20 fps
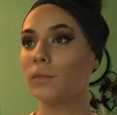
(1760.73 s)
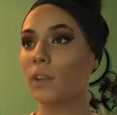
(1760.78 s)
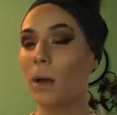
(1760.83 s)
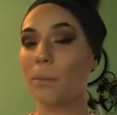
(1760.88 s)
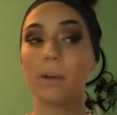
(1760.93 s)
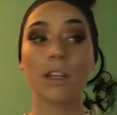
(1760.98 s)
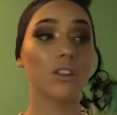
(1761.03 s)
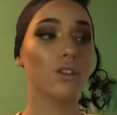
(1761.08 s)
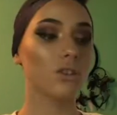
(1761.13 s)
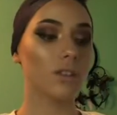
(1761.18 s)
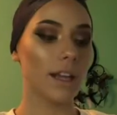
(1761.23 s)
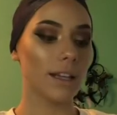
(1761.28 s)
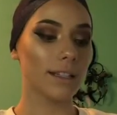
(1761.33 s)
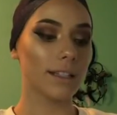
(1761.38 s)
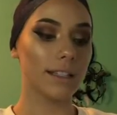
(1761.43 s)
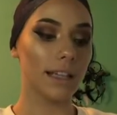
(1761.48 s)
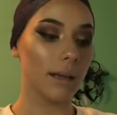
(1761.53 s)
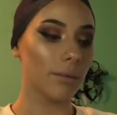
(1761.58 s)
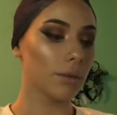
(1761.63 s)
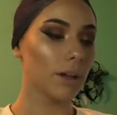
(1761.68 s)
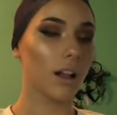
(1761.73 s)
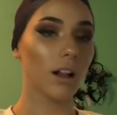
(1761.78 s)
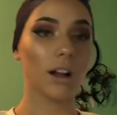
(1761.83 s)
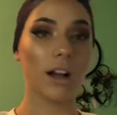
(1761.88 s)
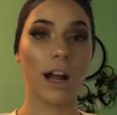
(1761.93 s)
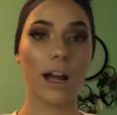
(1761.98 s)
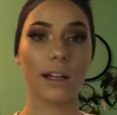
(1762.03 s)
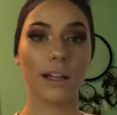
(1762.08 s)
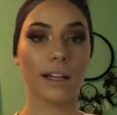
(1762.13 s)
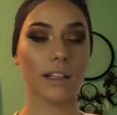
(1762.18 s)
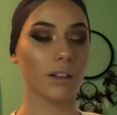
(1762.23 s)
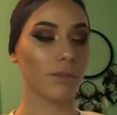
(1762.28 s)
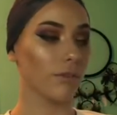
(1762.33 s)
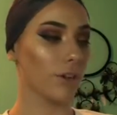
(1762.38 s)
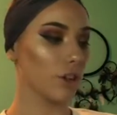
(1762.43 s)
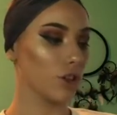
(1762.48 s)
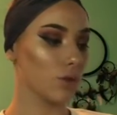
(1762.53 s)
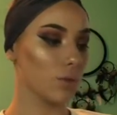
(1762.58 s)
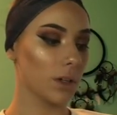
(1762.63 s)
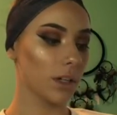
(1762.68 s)
I'm going to use that same color highlight, the
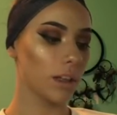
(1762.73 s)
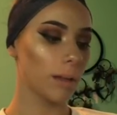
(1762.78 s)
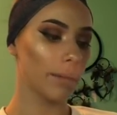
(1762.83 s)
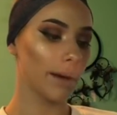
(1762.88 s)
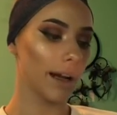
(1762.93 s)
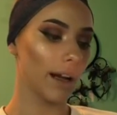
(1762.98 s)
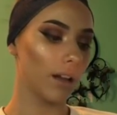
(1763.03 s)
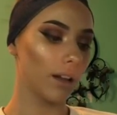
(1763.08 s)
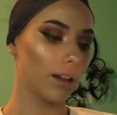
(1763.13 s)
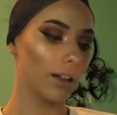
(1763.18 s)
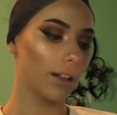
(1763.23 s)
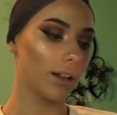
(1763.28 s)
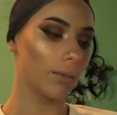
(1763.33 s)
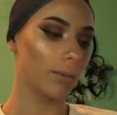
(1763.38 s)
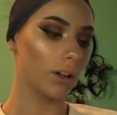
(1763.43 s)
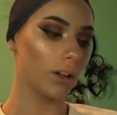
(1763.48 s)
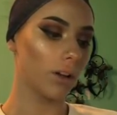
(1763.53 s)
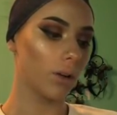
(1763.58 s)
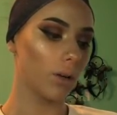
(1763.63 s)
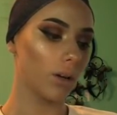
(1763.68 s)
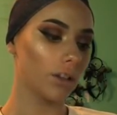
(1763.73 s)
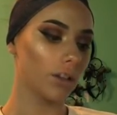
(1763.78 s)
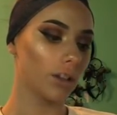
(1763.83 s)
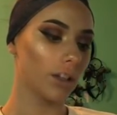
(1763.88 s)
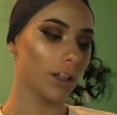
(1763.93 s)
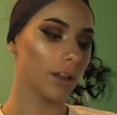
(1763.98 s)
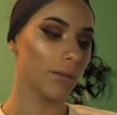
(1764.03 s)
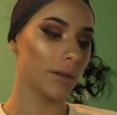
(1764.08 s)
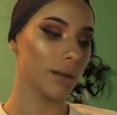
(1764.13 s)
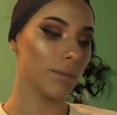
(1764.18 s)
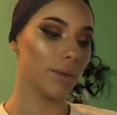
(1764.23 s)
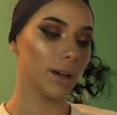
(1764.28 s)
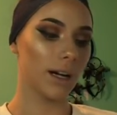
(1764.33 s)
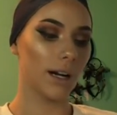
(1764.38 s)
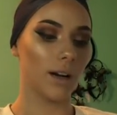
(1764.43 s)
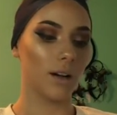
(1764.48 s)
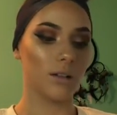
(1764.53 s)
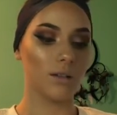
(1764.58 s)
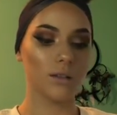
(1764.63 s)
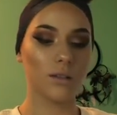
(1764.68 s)
first one in the palette. I'm going to go underneath my
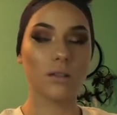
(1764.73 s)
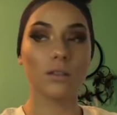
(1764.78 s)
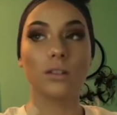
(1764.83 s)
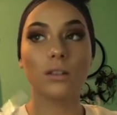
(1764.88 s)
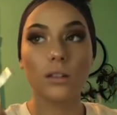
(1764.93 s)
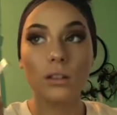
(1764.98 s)
brows.